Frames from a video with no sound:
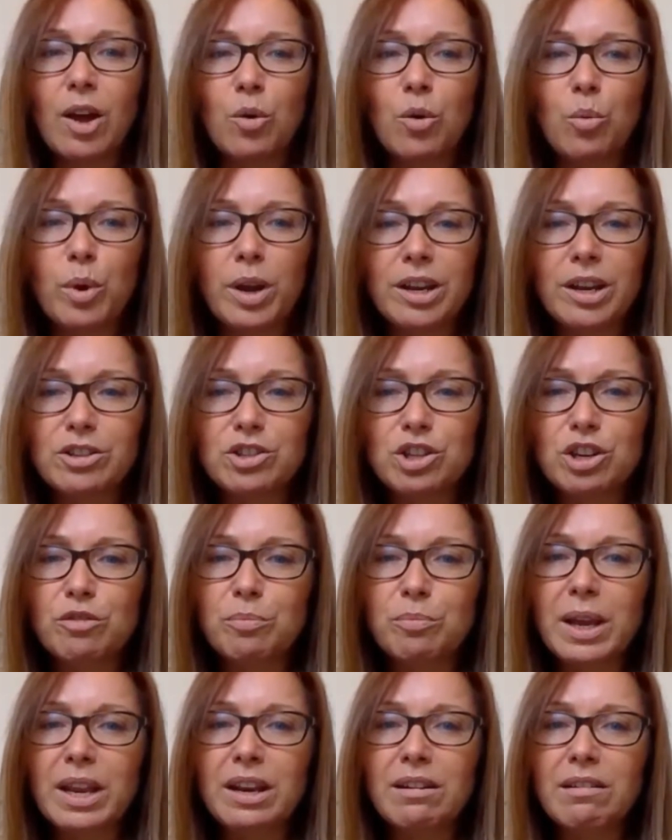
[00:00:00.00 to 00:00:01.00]
which have
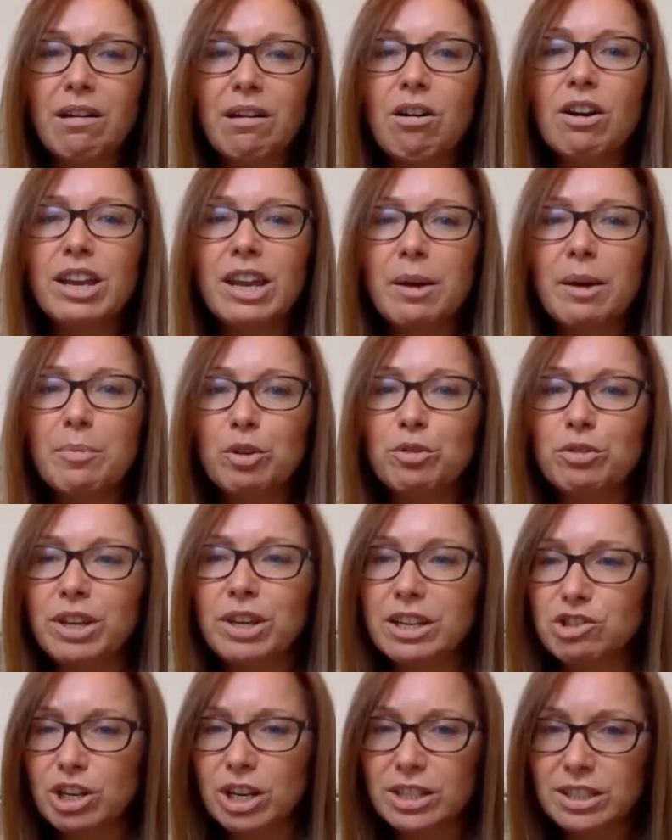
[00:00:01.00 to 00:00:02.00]
been high up on the
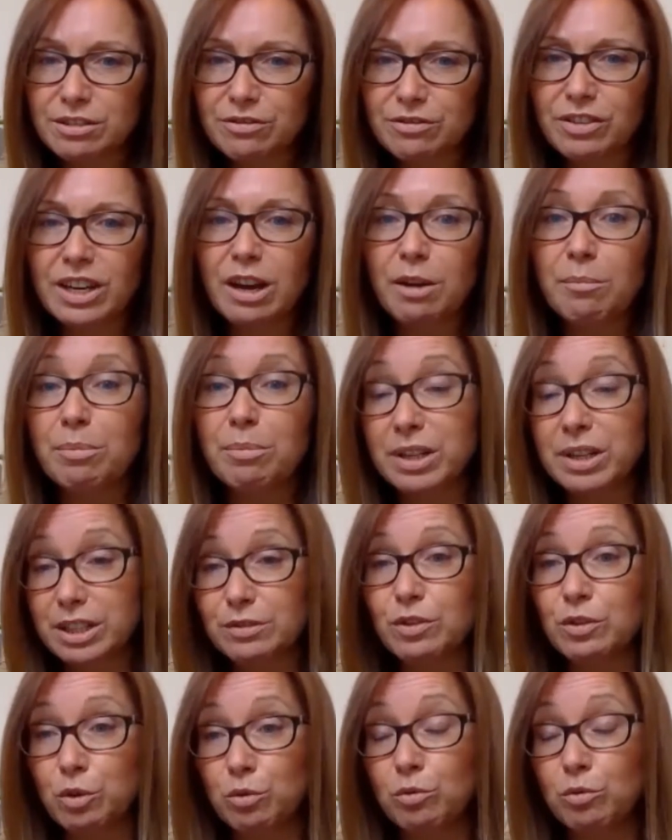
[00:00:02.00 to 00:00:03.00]
agenda for companies
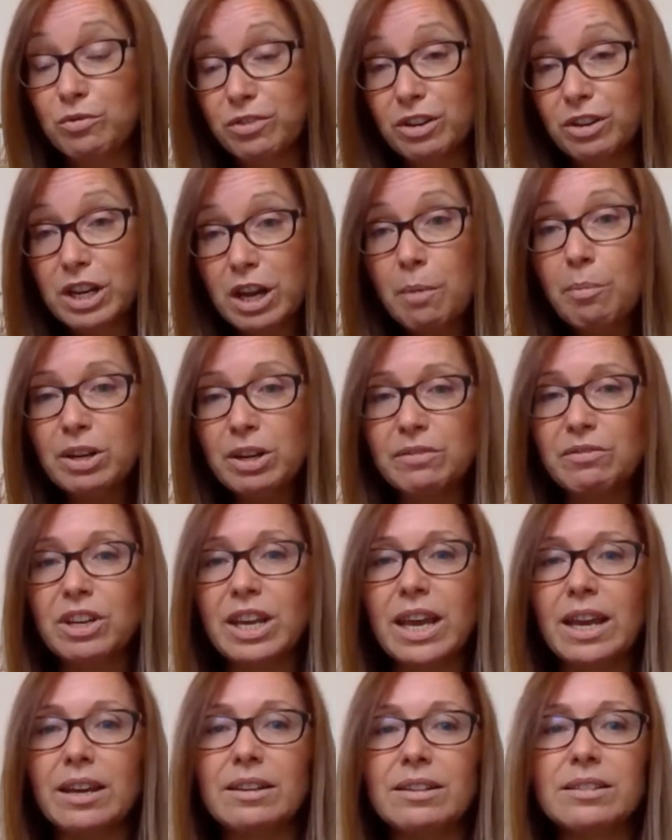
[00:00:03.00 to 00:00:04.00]
for a couple of
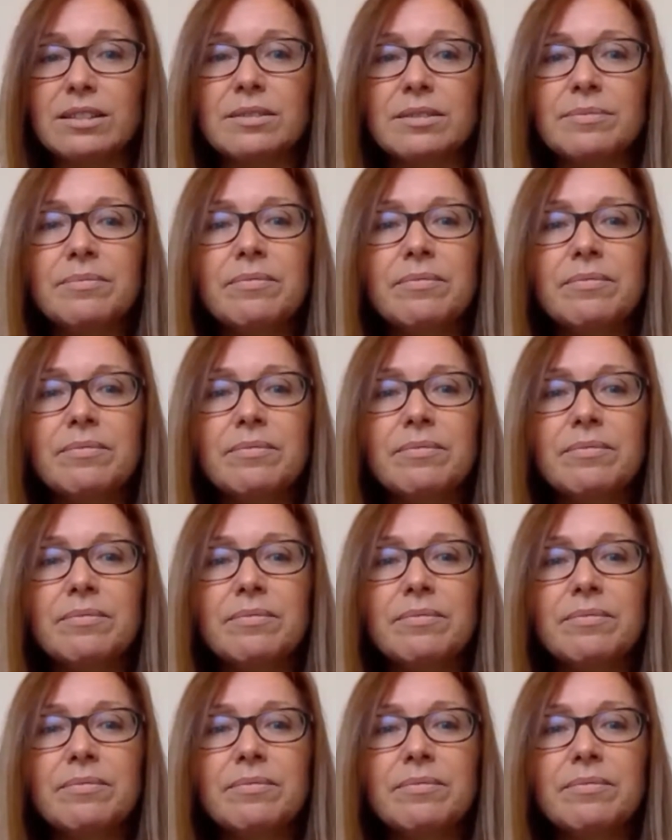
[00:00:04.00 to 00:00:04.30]
years.